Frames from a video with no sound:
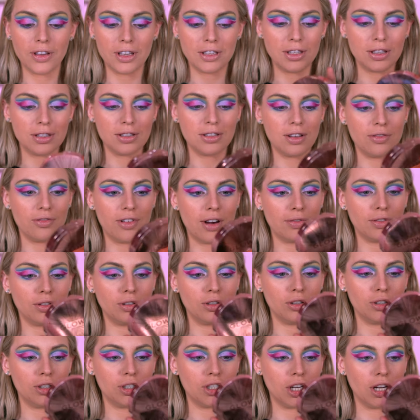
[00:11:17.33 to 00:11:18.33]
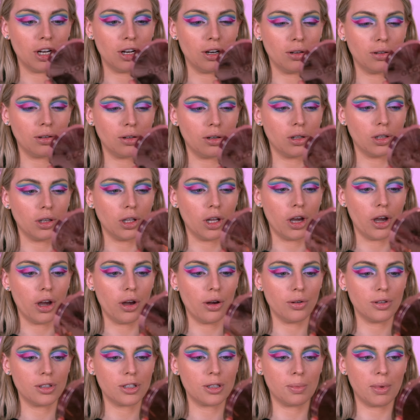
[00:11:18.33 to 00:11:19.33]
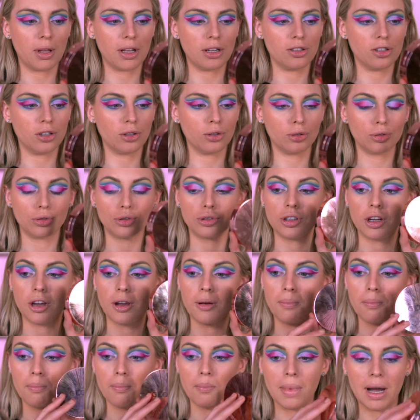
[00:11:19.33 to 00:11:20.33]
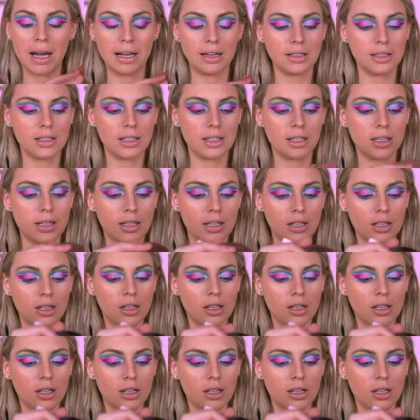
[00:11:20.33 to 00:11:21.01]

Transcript: This is the Revolution Glow Splendor Ultra Matte